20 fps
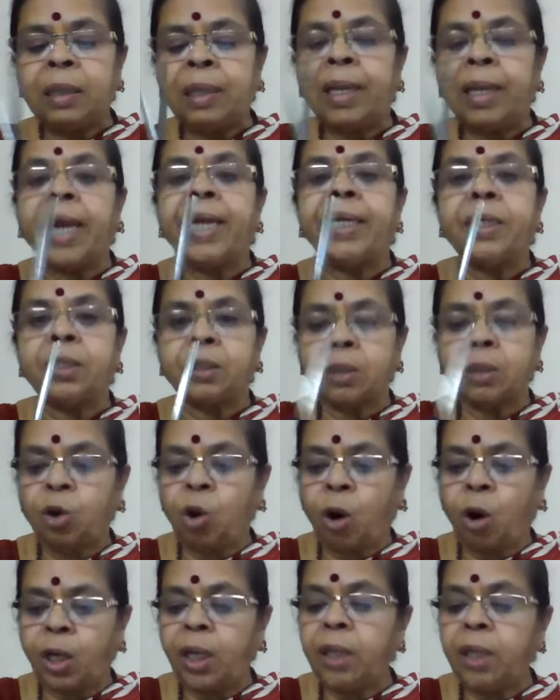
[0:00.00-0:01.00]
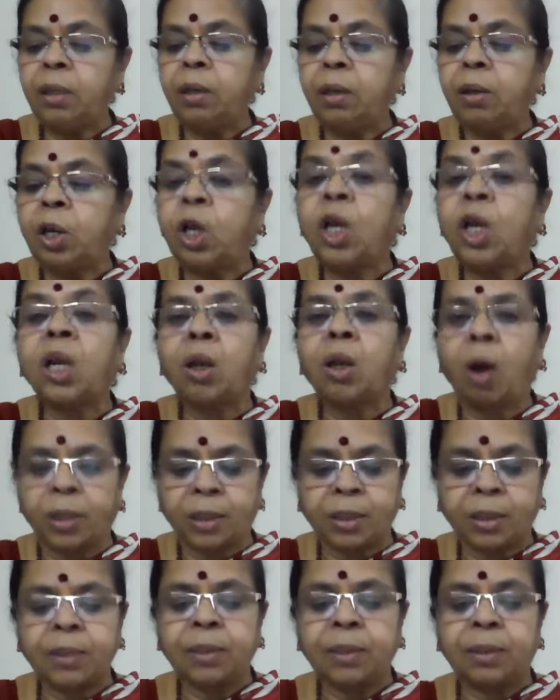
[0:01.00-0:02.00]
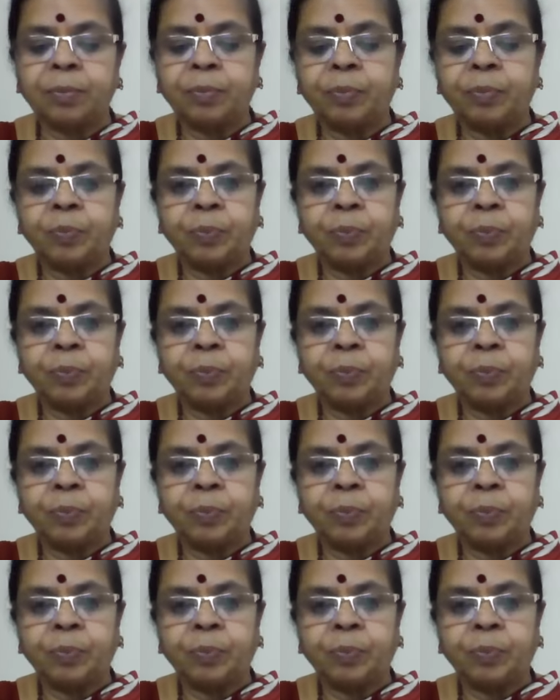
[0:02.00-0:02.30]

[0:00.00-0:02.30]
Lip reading: light cotton cloth.